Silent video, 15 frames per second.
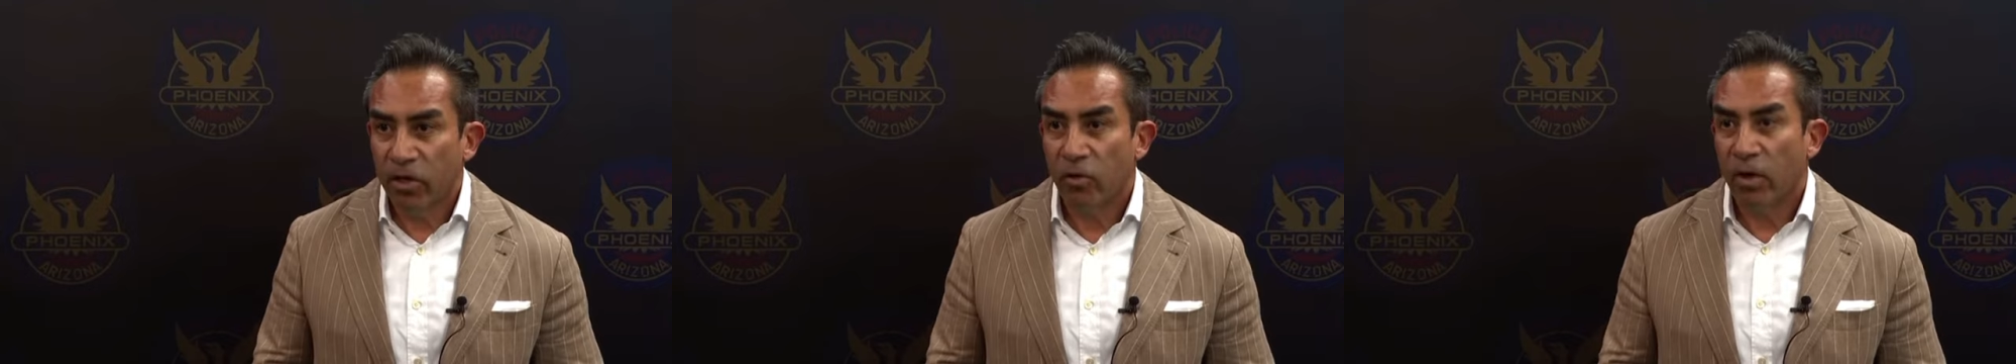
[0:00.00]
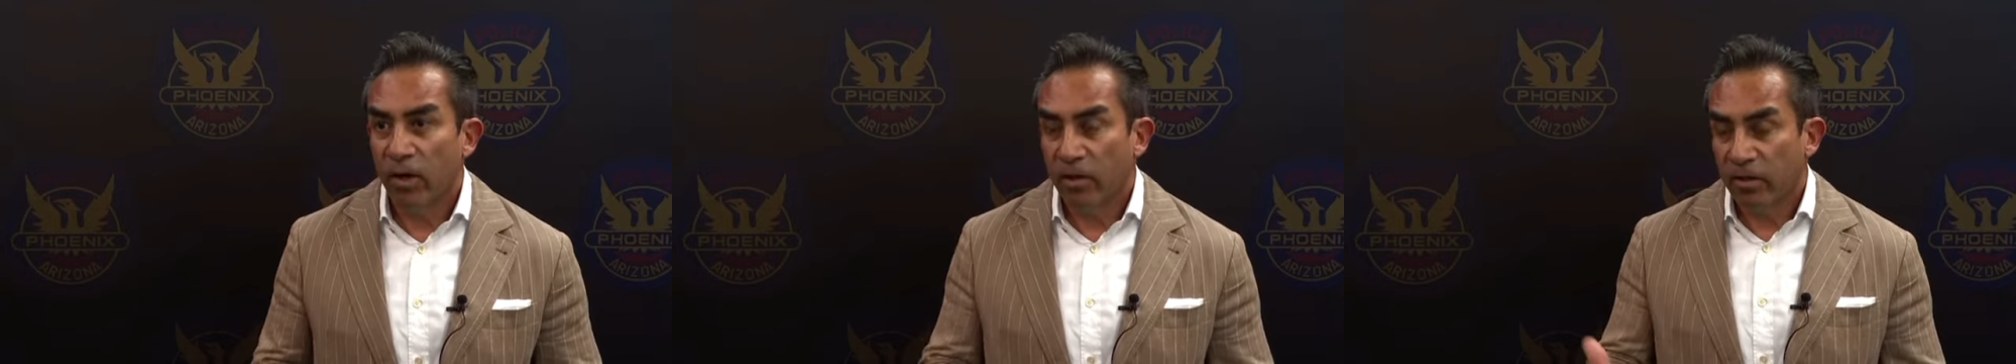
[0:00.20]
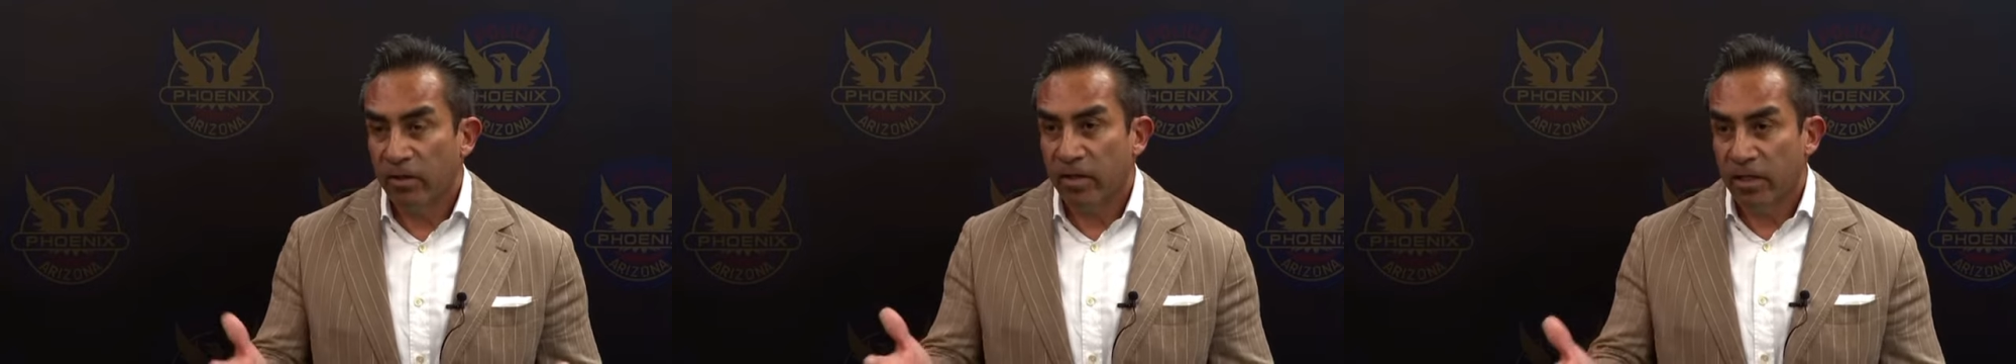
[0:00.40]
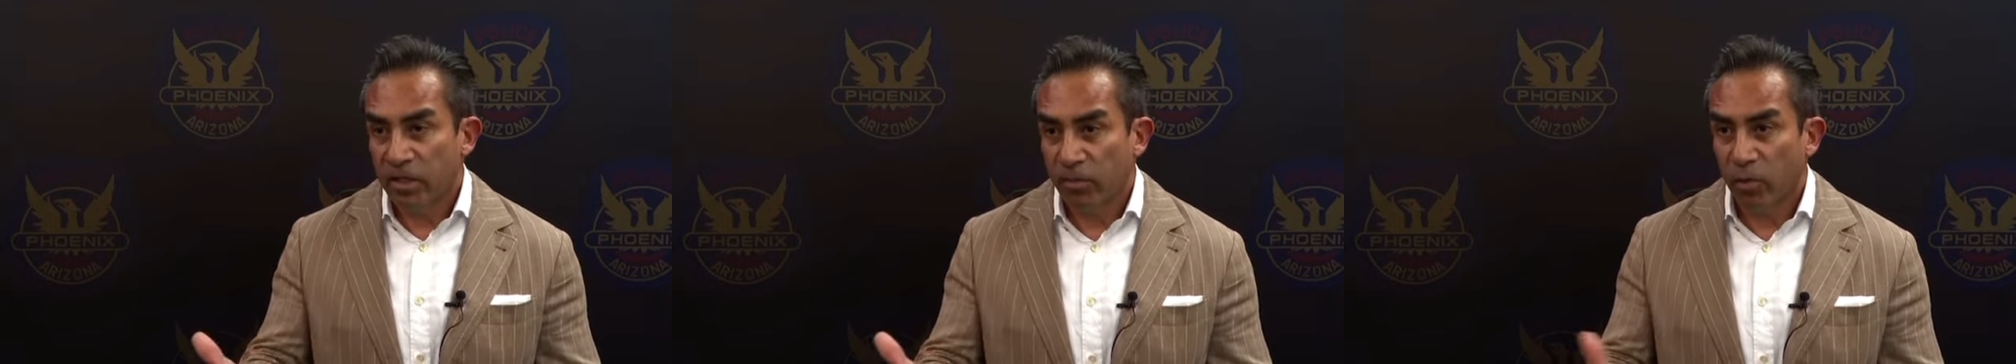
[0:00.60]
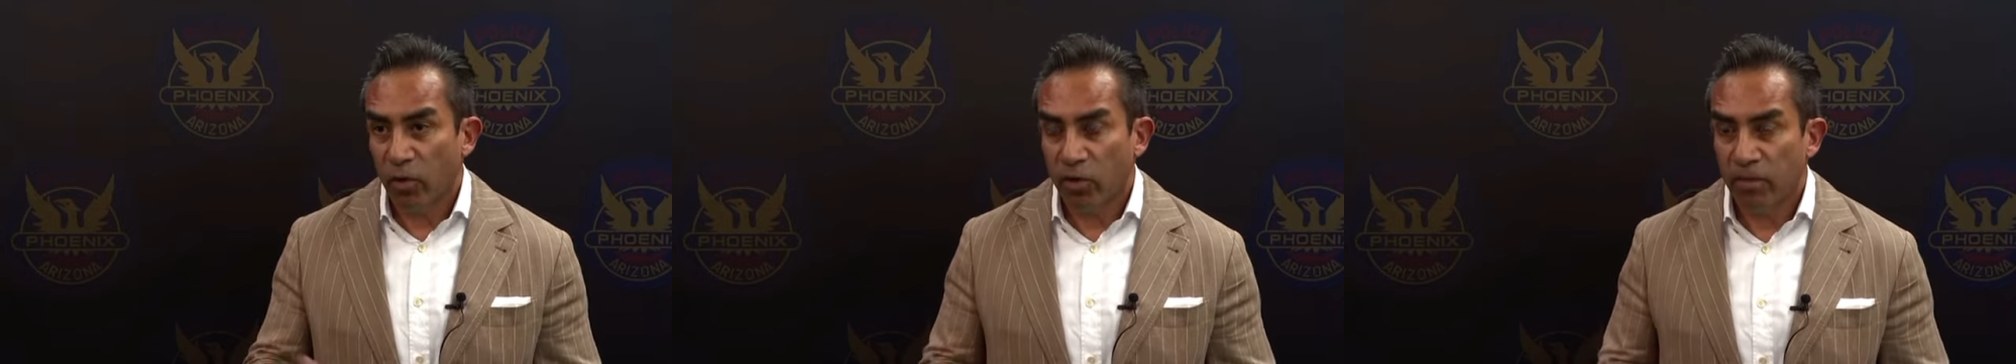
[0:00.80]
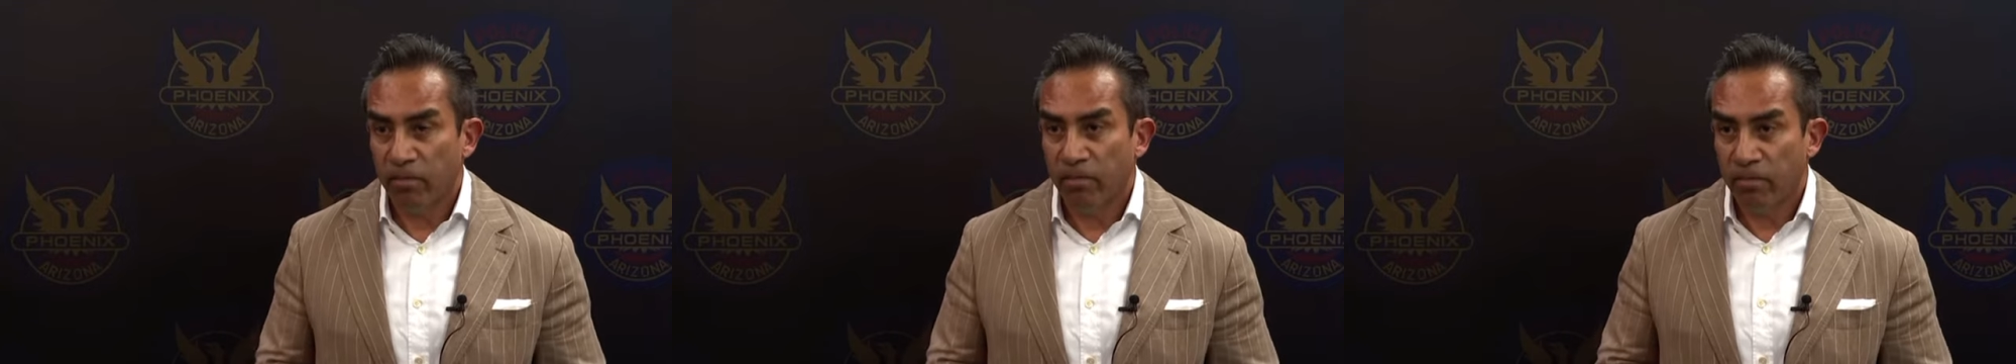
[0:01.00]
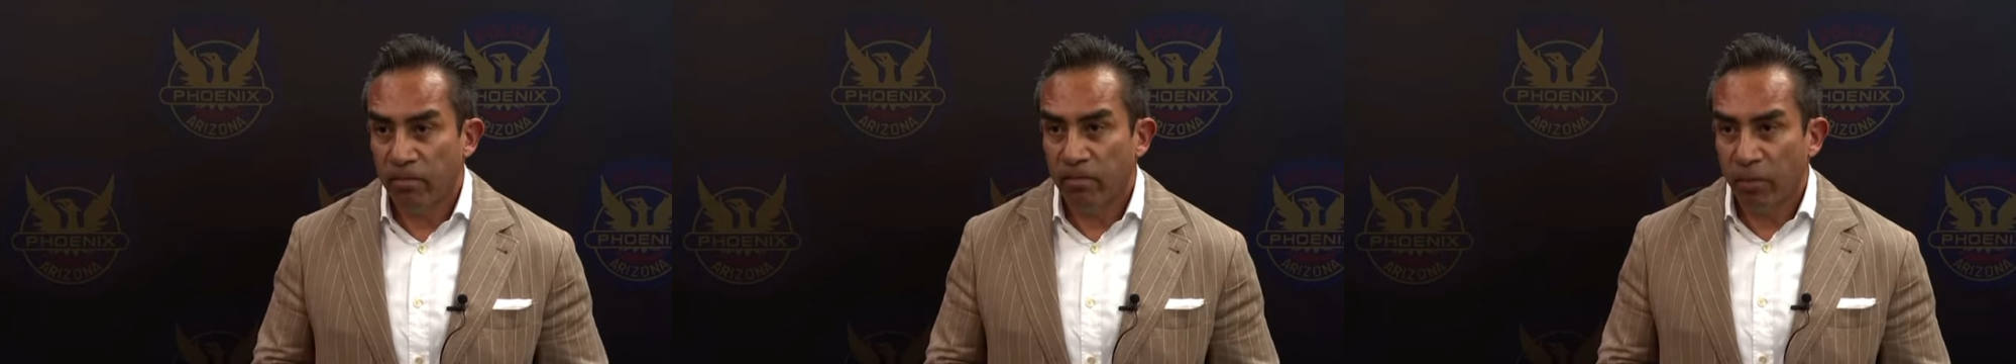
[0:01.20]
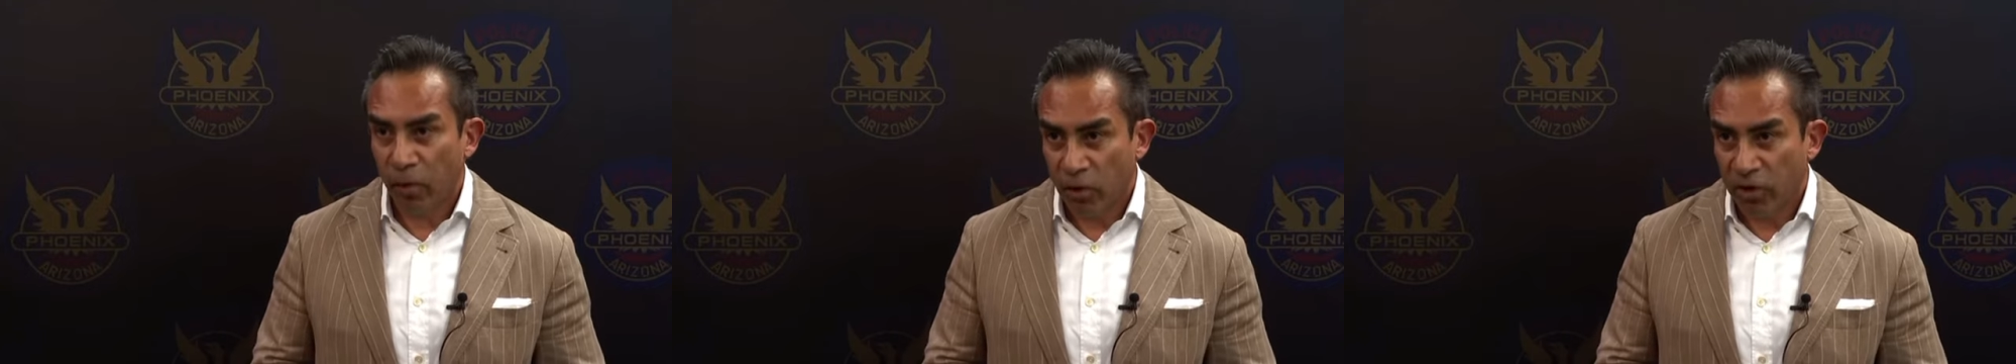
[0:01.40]
well, this person
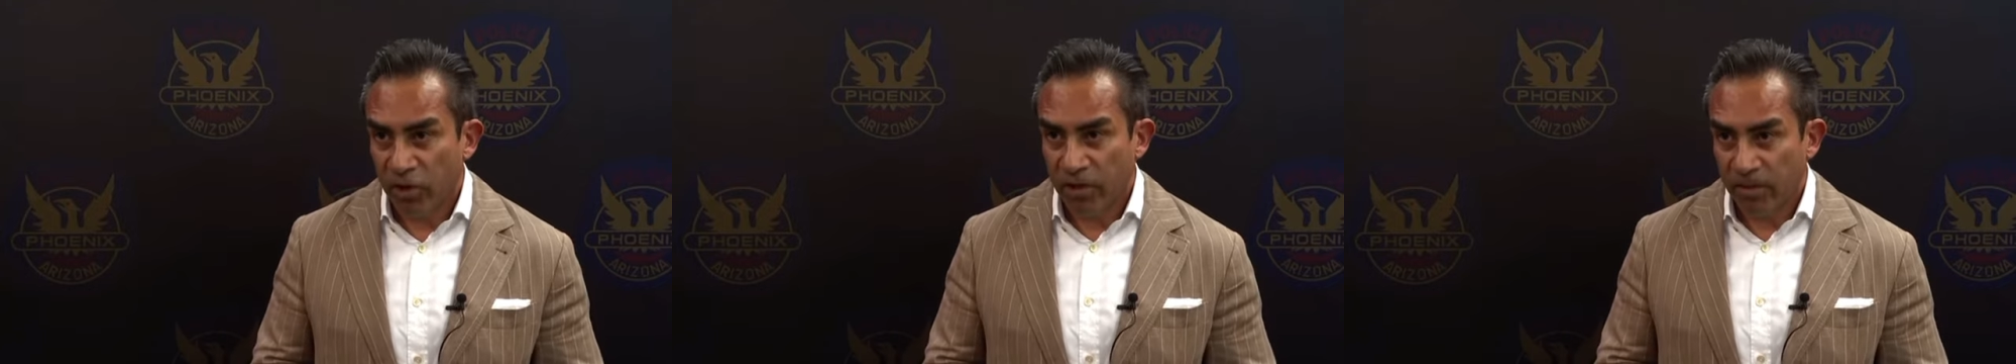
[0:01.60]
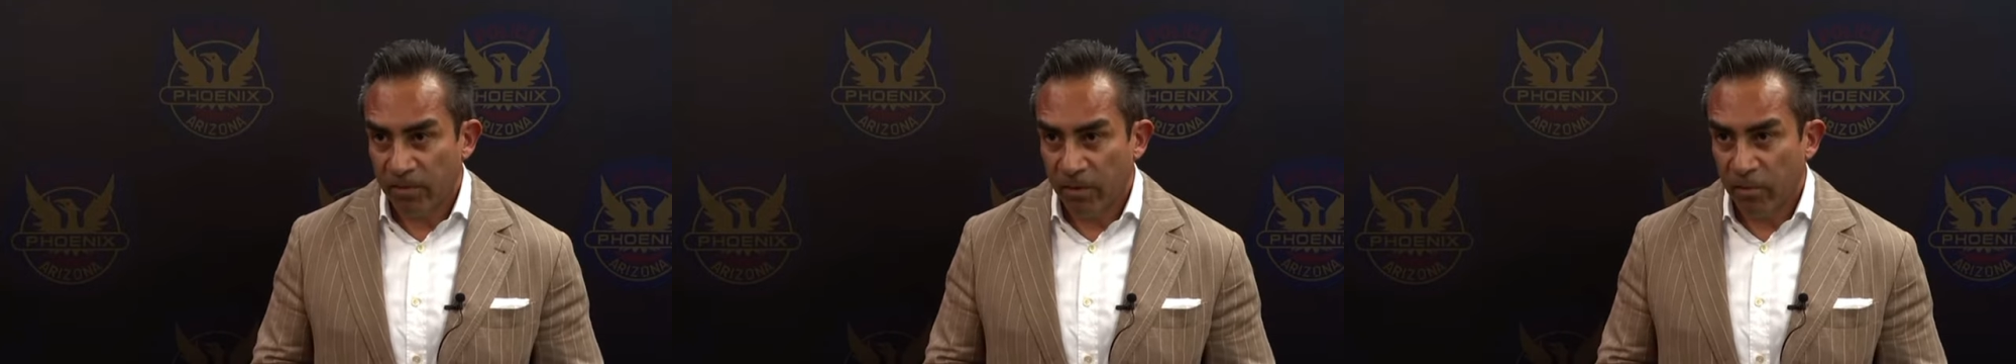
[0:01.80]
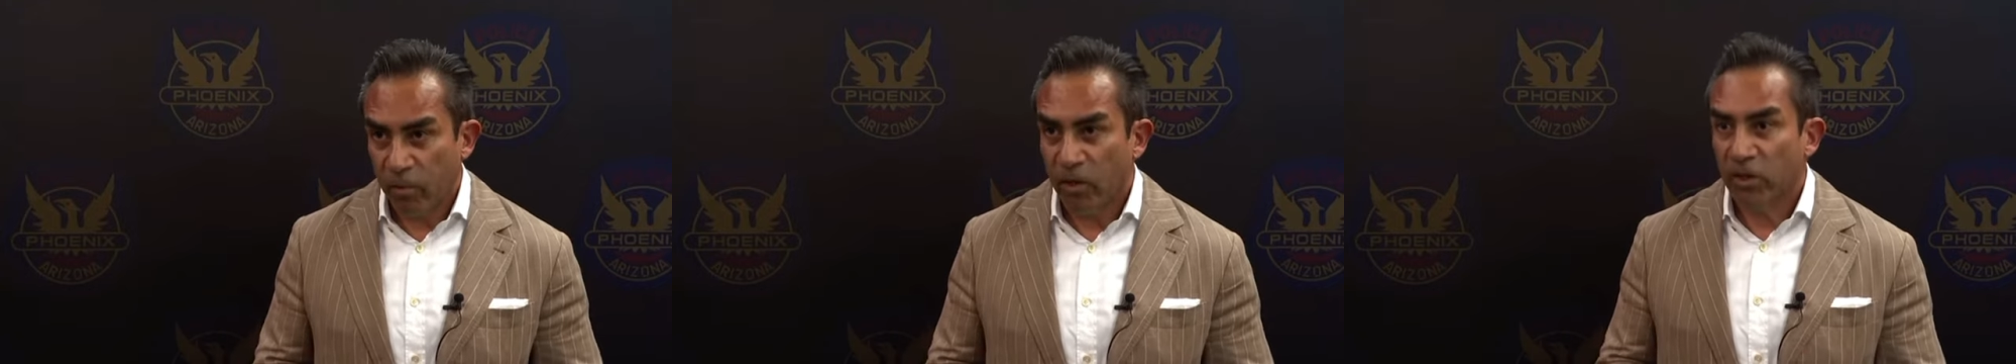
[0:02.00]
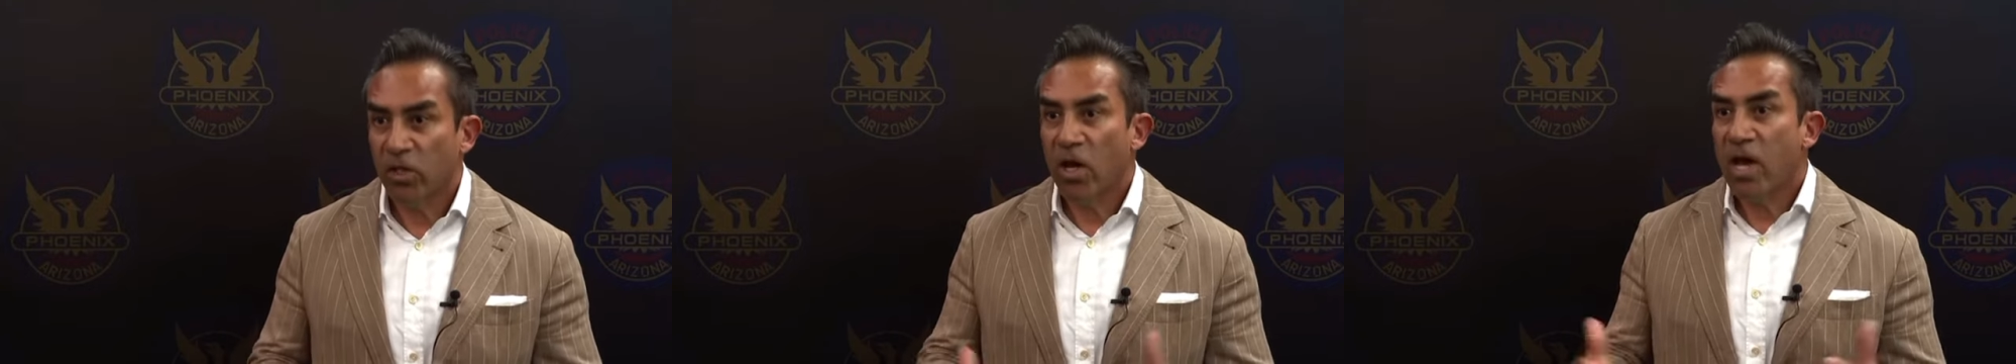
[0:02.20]
purchased a pill press.